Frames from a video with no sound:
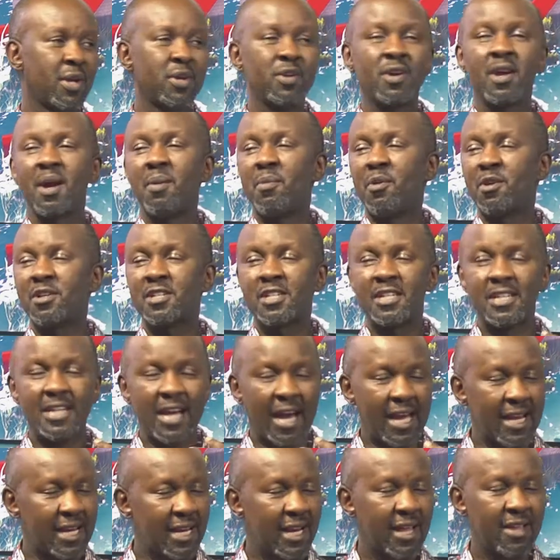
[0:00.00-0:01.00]
talking about
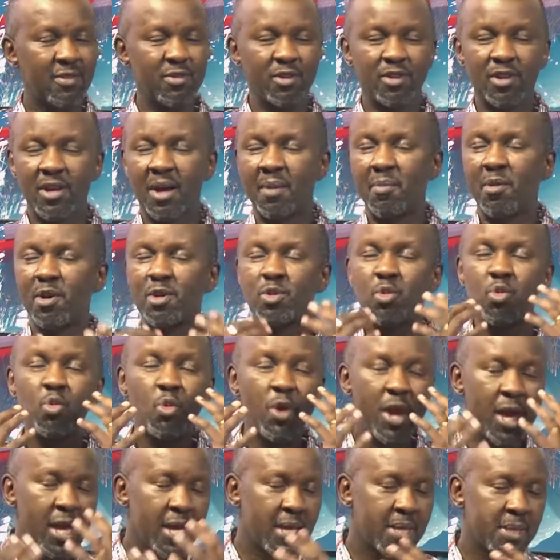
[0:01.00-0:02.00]
guidelines, we're talking about
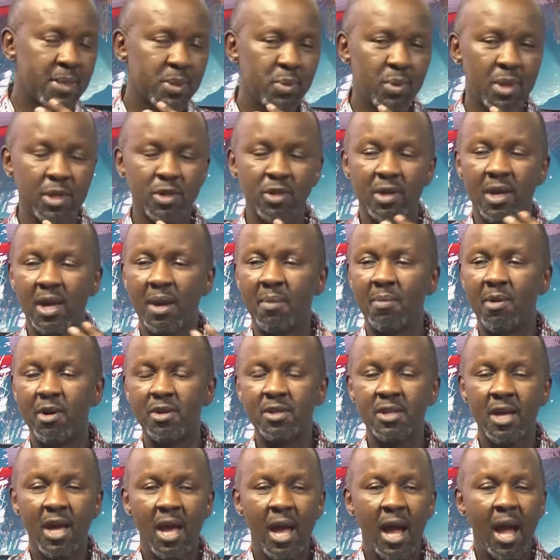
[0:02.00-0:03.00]
ways, we are talking
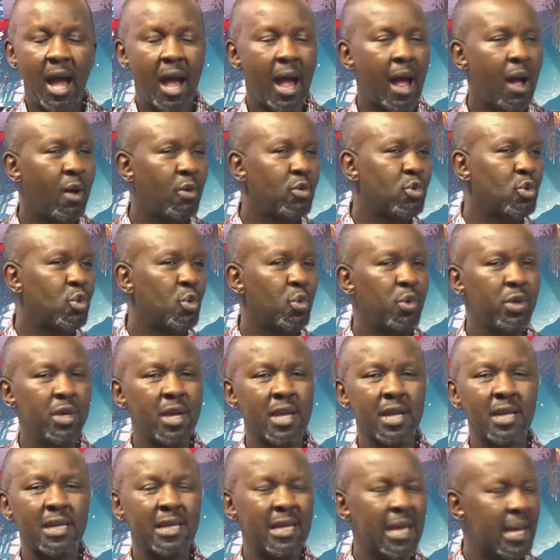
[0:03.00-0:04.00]
about how do we
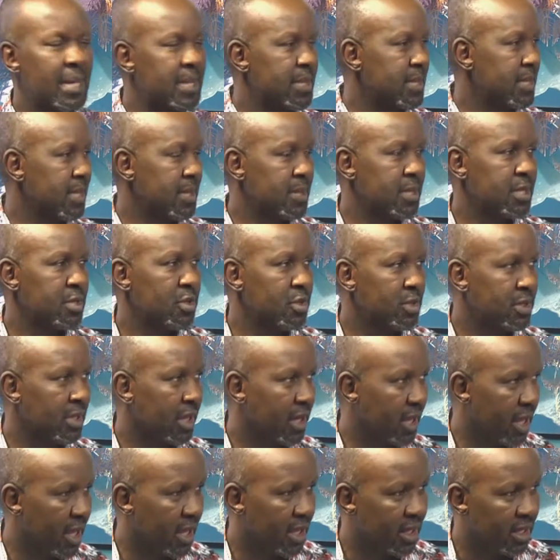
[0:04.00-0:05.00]
engage this new
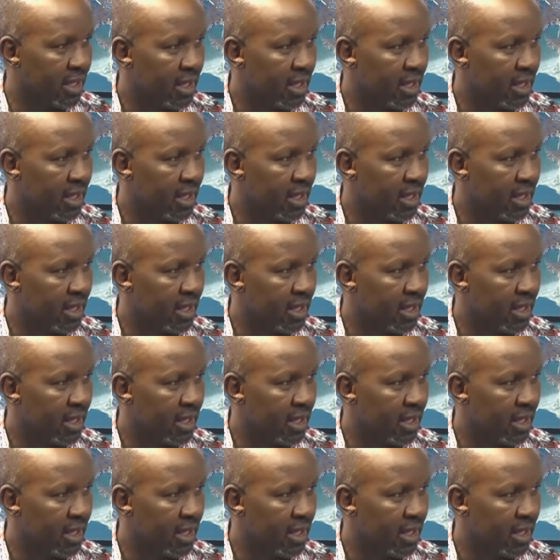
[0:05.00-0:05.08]
terrain.